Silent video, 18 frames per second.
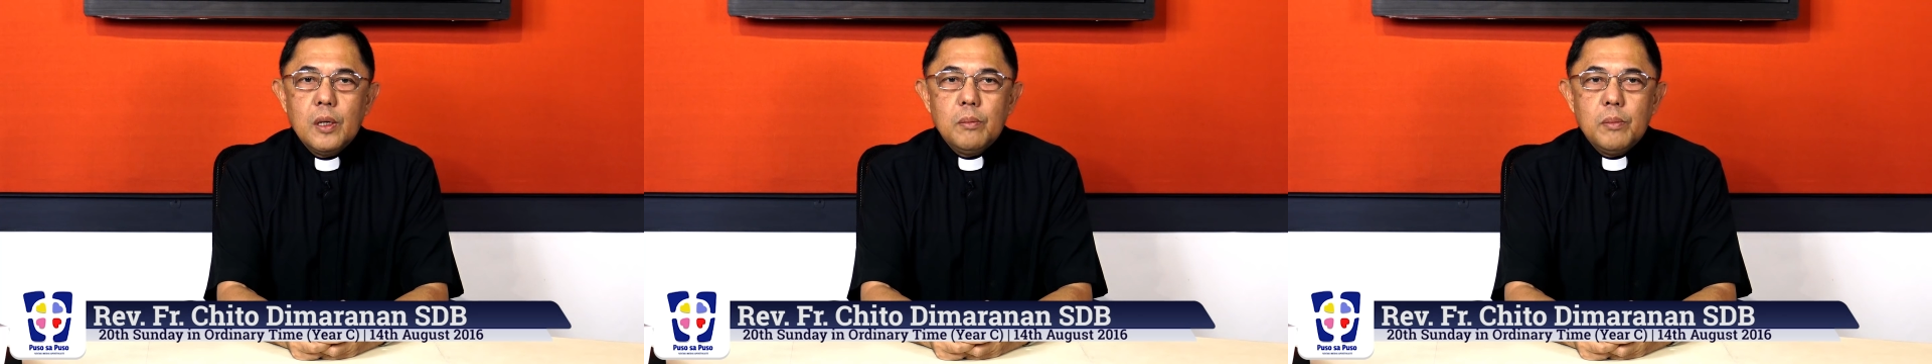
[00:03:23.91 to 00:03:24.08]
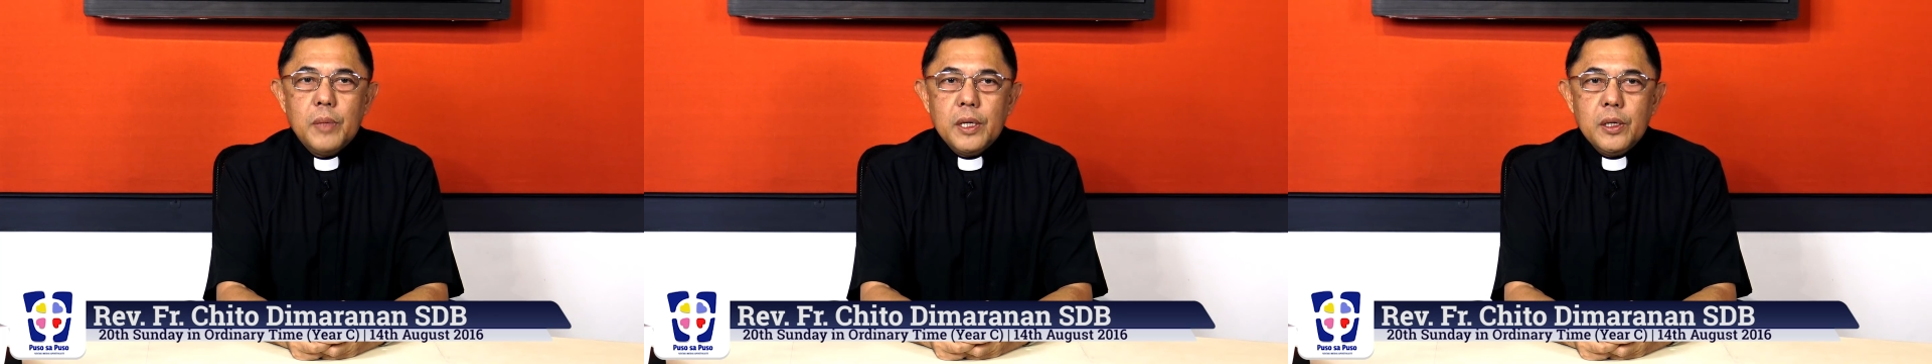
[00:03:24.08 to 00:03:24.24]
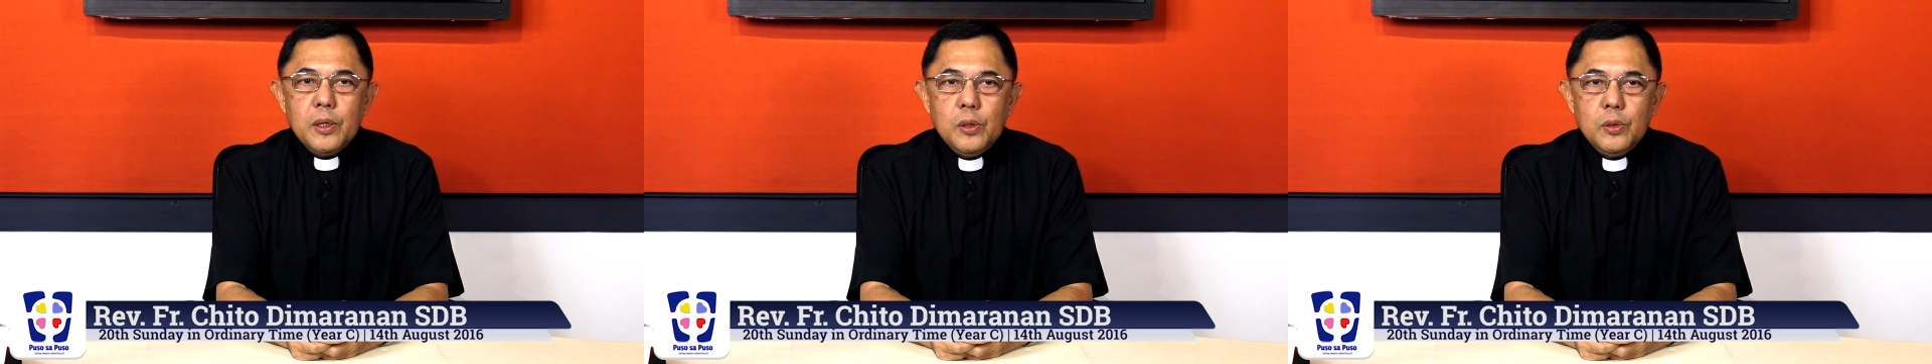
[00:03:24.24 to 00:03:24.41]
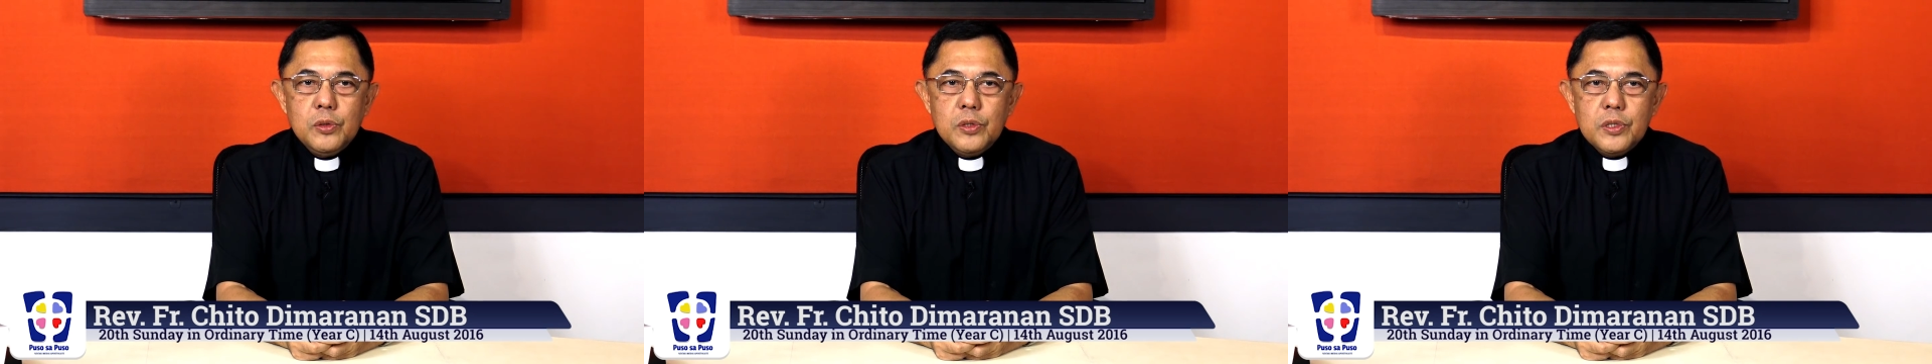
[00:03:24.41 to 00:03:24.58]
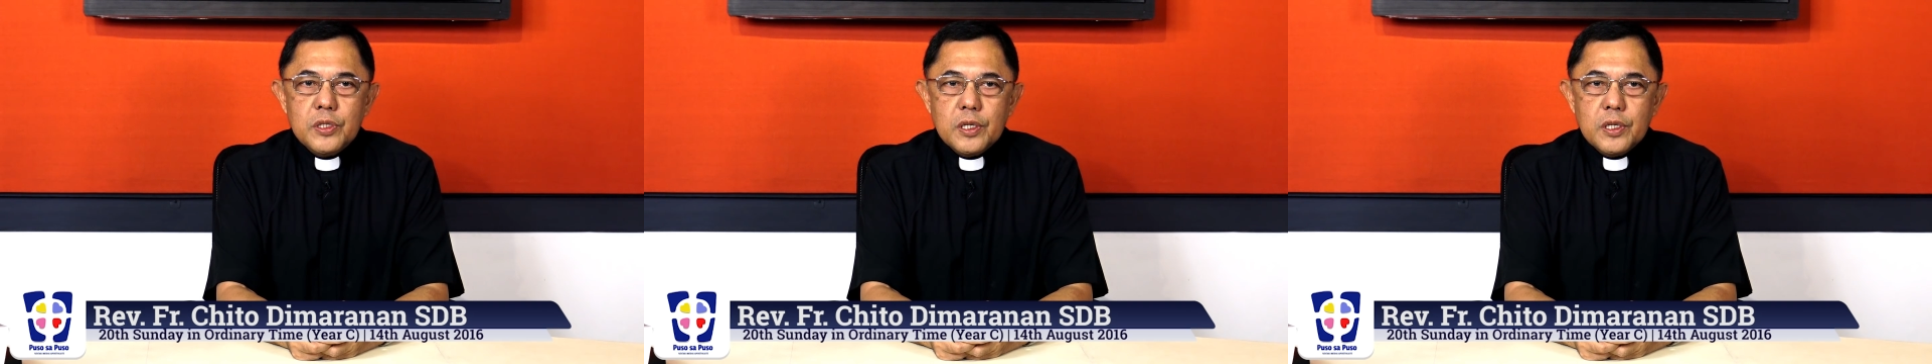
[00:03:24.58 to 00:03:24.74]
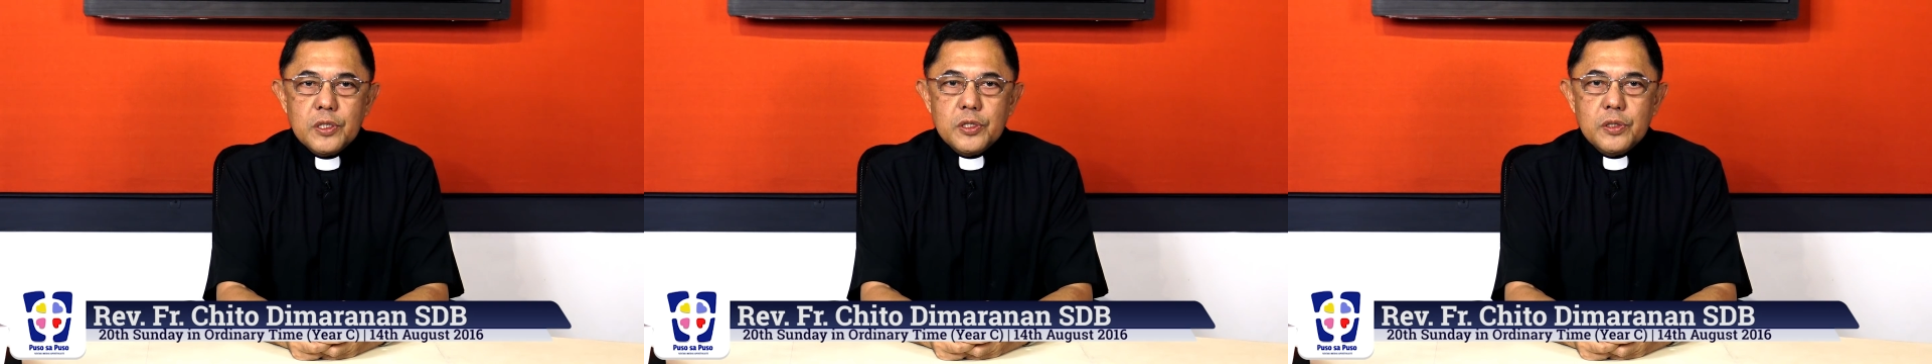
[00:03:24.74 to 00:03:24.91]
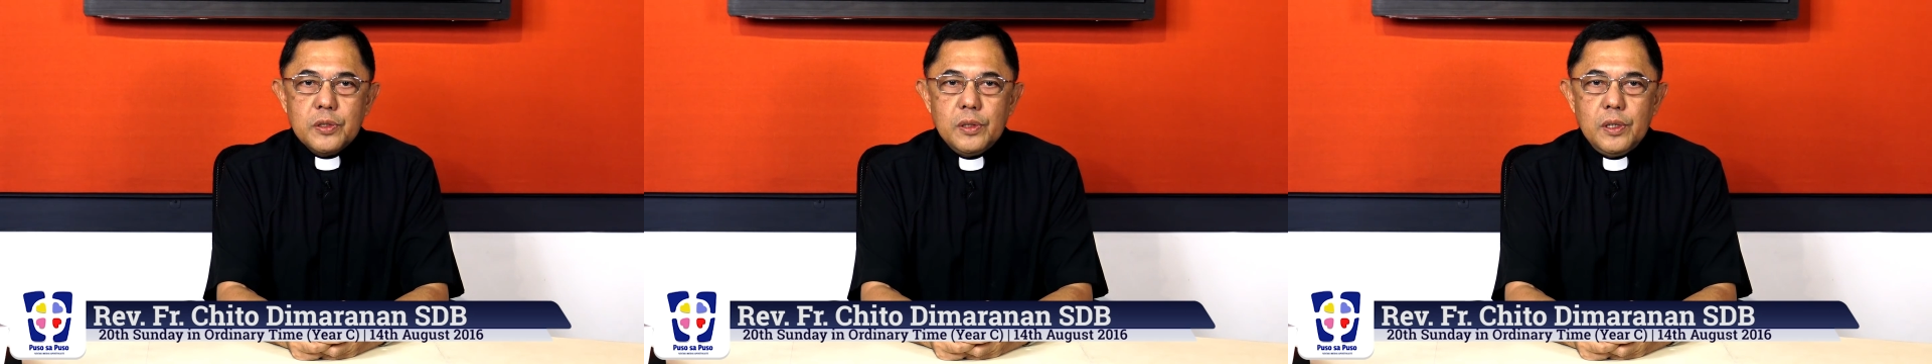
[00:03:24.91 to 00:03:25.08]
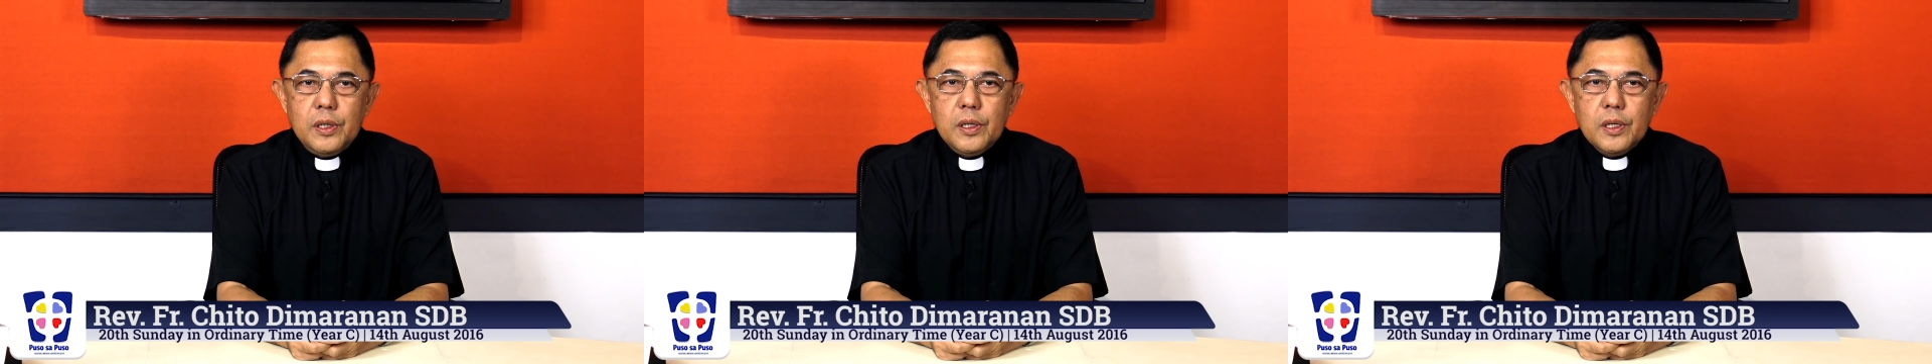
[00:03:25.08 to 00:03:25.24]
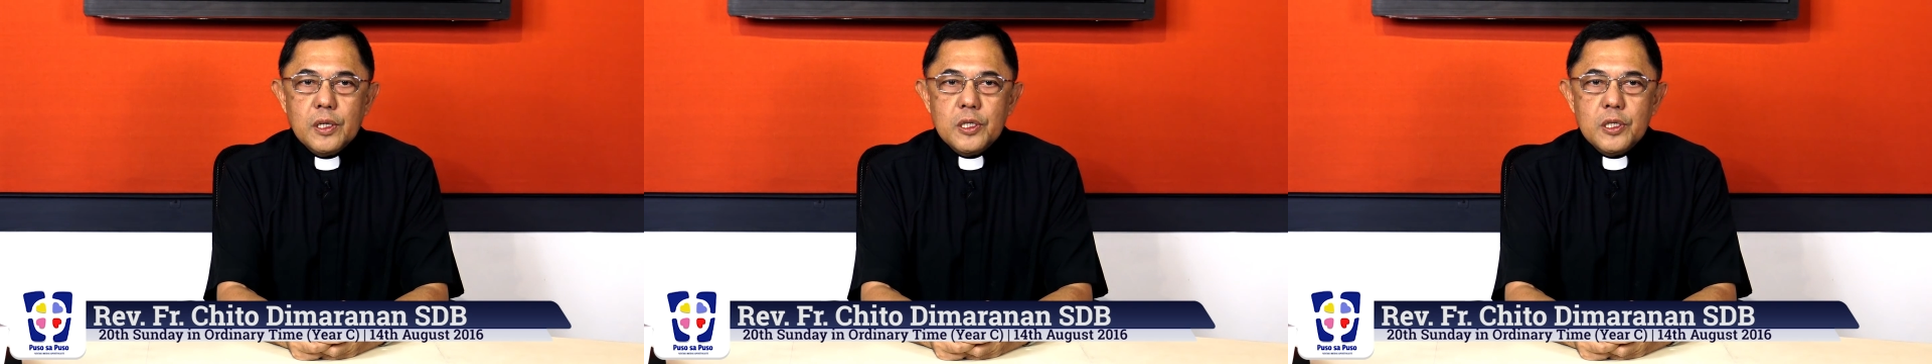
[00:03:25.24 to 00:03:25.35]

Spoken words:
my own cistern